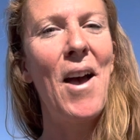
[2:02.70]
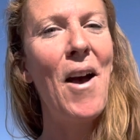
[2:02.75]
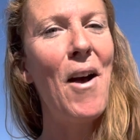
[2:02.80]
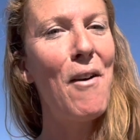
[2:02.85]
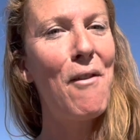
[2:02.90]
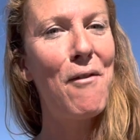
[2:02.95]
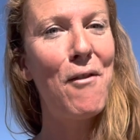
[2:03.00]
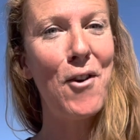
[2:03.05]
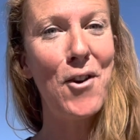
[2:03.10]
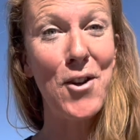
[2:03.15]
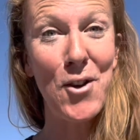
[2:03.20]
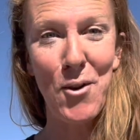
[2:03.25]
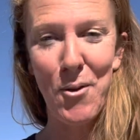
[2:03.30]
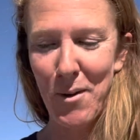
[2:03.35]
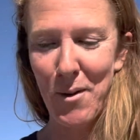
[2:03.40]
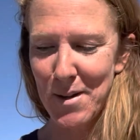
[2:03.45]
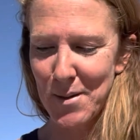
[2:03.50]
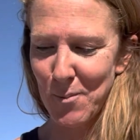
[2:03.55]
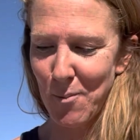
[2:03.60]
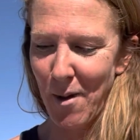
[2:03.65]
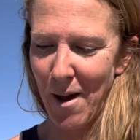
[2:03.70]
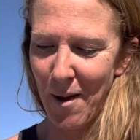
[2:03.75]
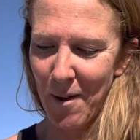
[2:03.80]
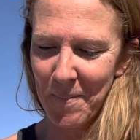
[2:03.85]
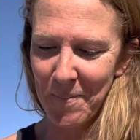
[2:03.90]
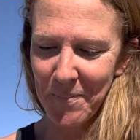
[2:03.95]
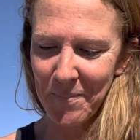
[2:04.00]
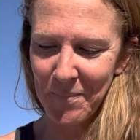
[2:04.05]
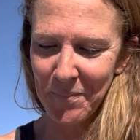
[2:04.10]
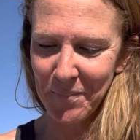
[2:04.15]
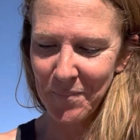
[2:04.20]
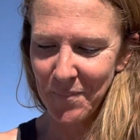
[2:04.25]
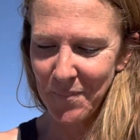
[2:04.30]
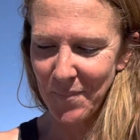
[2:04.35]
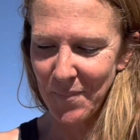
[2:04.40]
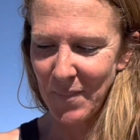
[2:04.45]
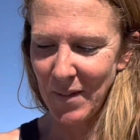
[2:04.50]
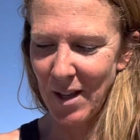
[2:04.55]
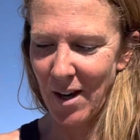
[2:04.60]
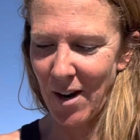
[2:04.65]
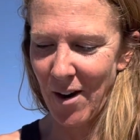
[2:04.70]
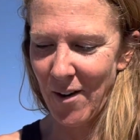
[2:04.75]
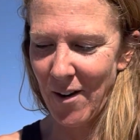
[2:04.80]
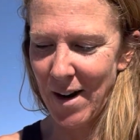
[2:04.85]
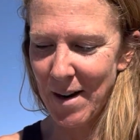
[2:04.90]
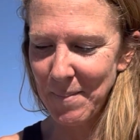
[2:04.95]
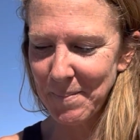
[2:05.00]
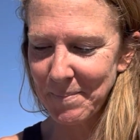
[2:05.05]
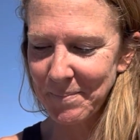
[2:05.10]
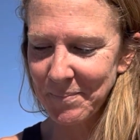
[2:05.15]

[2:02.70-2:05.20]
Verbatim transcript: for you as well. All right.